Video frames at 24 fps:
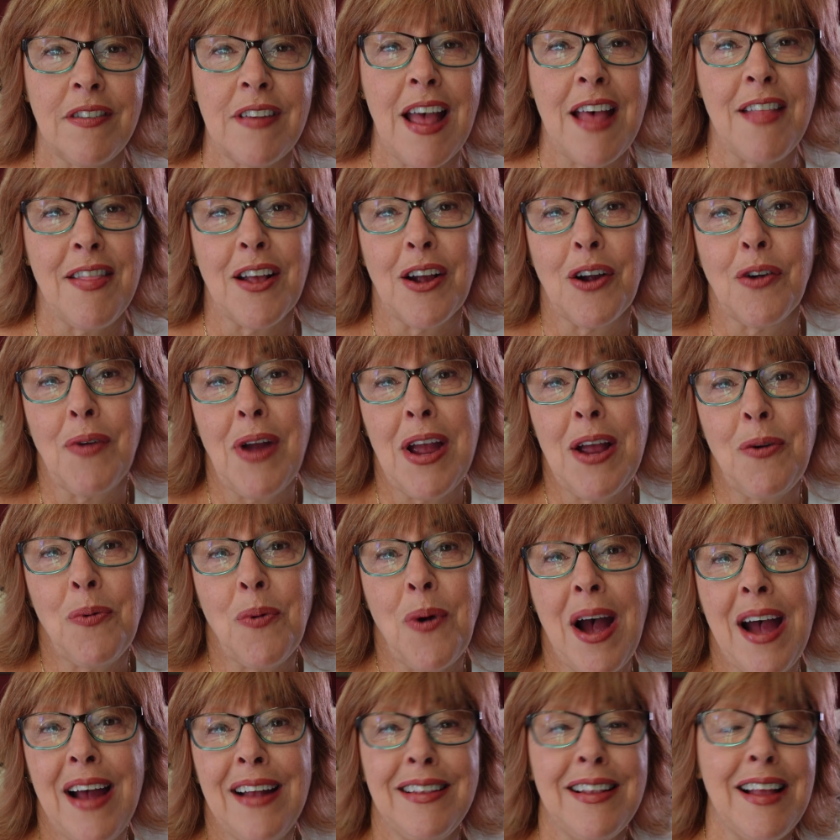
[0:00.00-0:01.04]
and the great
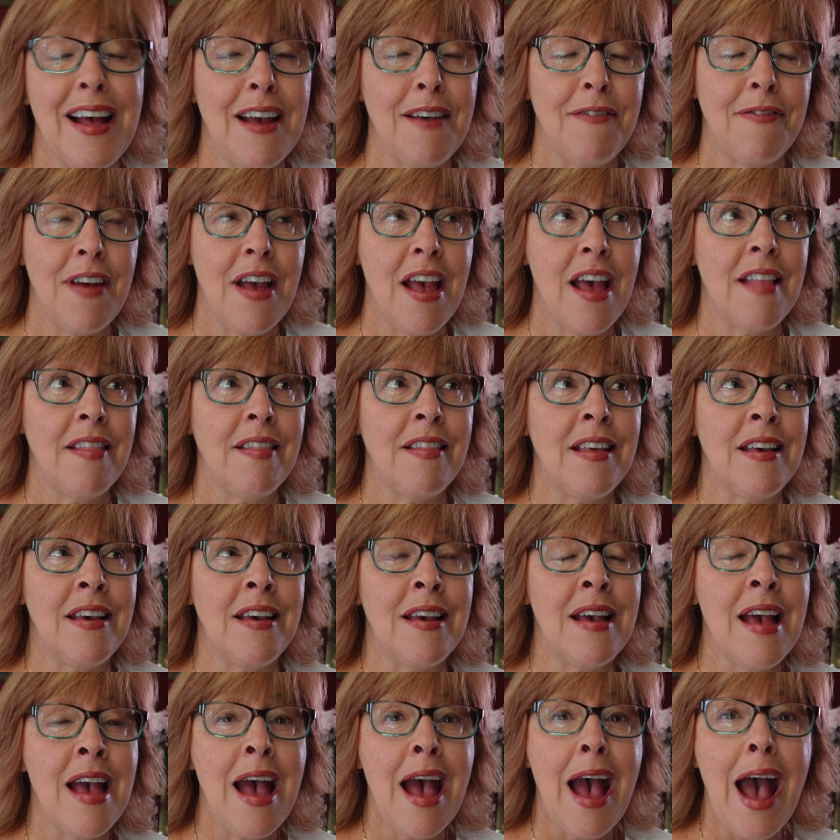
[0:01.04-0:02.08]
wildlife and
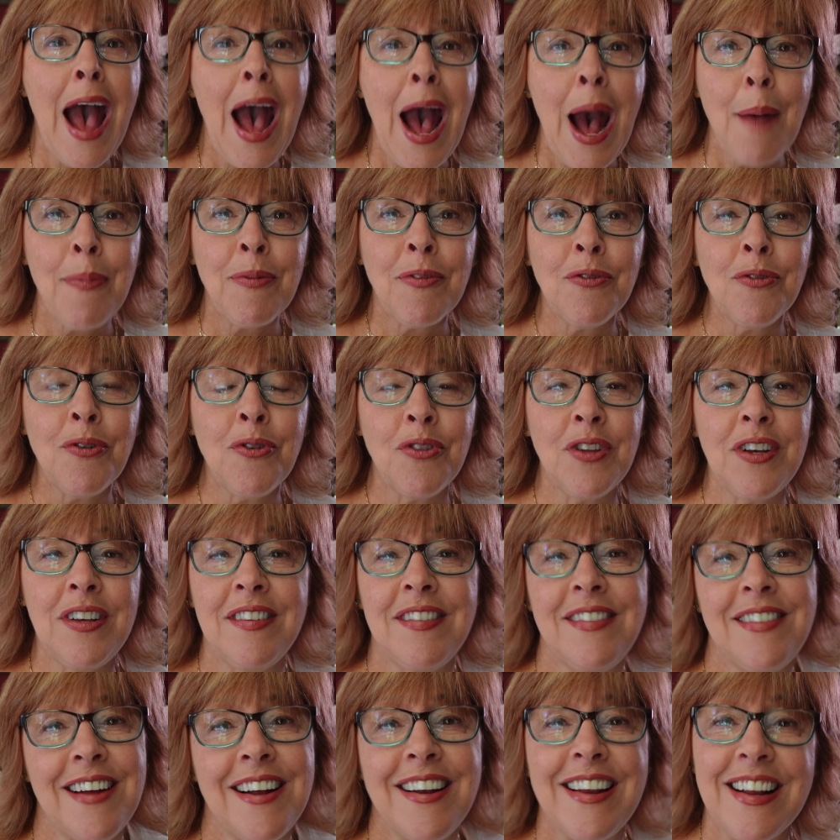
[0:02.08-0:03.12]
the absolutely
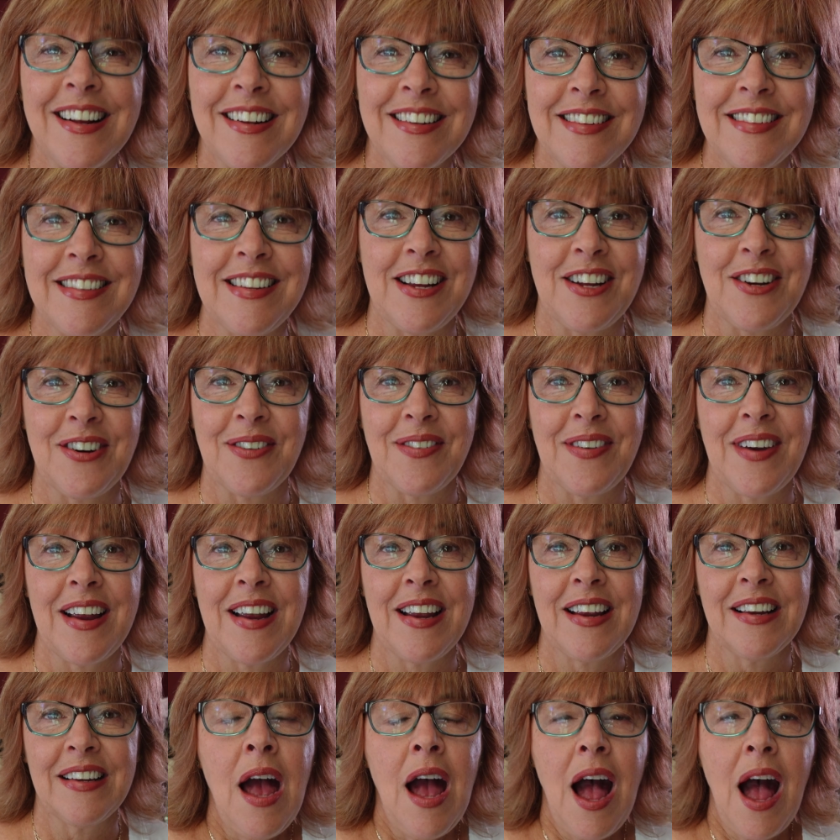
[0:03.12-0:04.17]
stunning
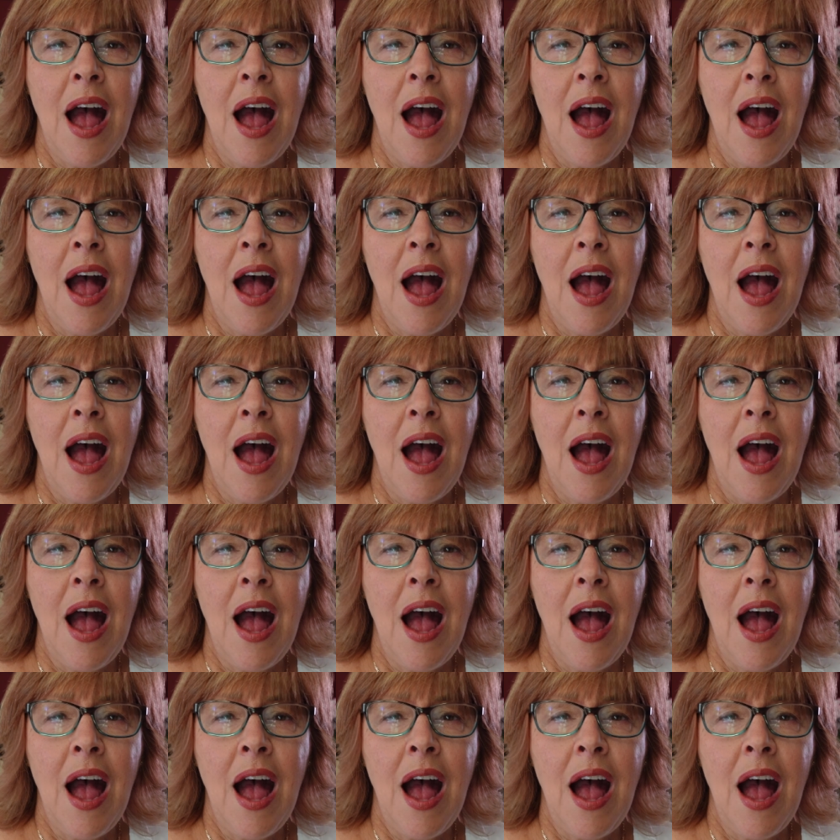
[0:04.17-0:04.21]
scenery.